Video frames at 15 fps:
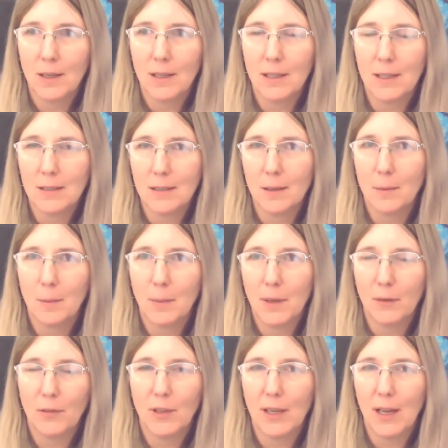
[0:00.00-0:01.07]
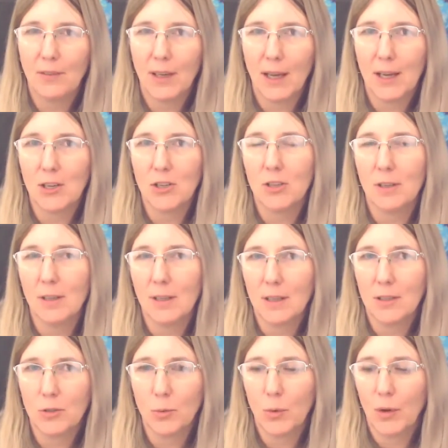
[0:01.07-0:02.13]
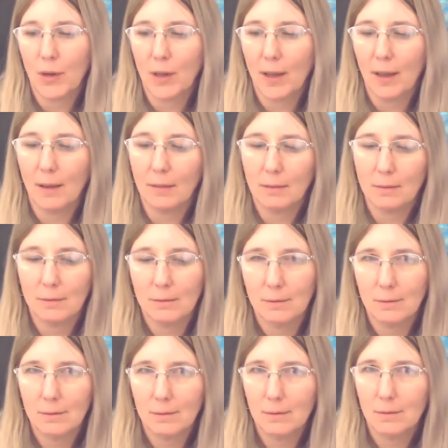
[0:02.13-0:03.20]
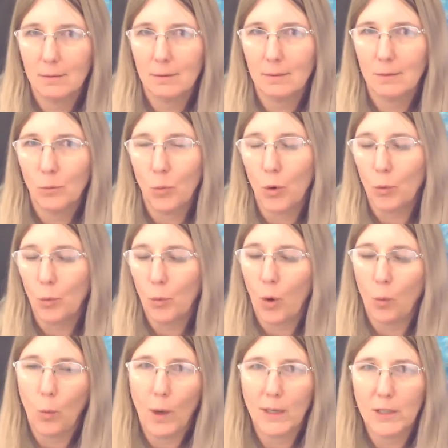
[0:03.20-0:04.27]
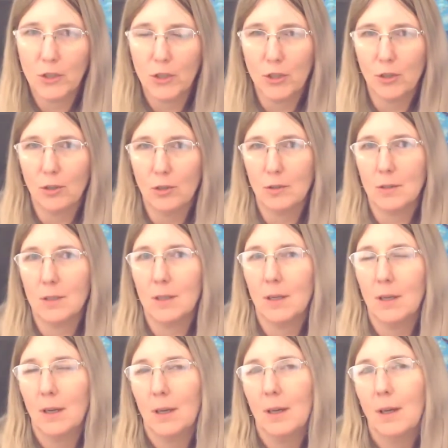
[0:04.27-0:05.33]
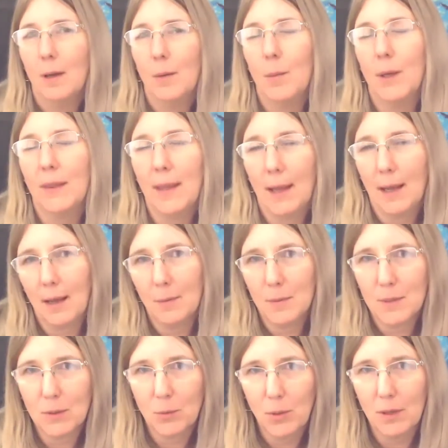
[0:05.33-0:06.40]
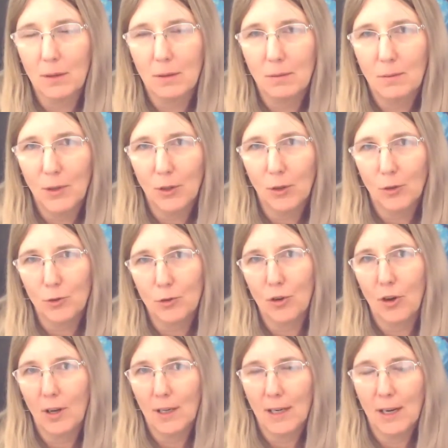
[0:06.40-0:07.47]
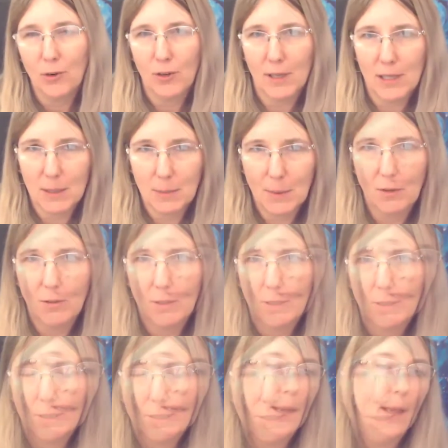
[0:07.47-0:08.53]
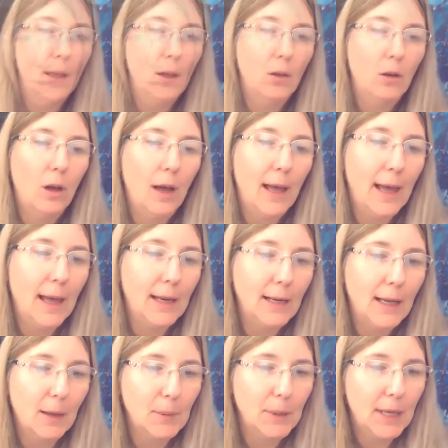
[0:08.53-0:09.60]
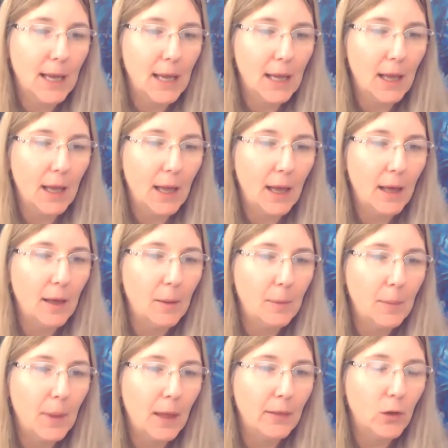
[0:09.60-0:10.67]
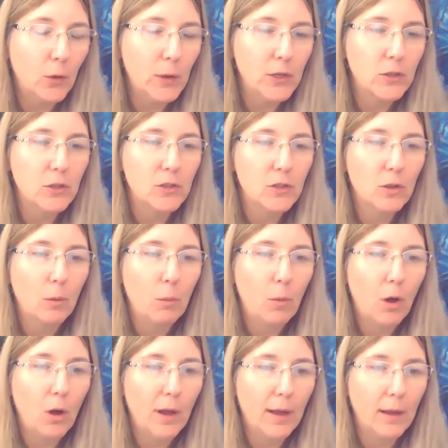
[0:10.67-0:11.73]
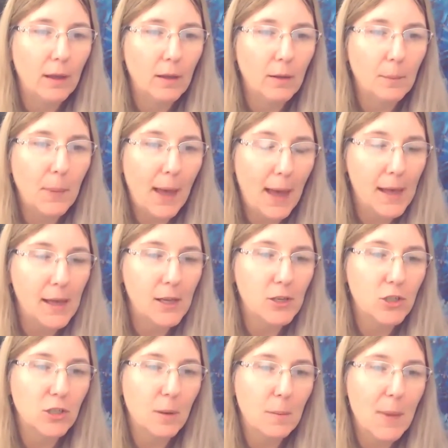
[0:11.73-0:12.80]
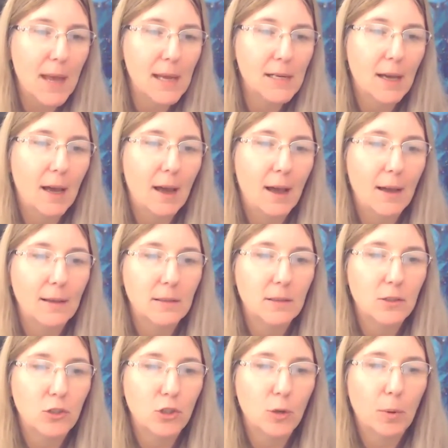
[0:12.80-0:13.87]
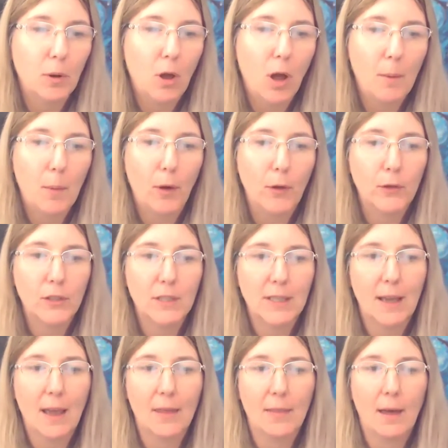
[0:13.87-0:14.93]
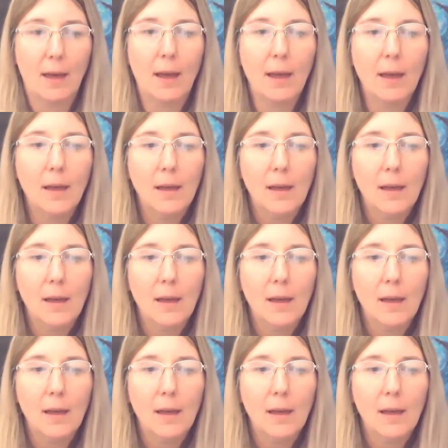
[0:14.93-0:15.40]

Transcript: is a bit of a navigation thing to work out what one to use, but that comes with trial and error and experience. Now, I had a couple of other questions on my page, and Amanda asked, do you apply both together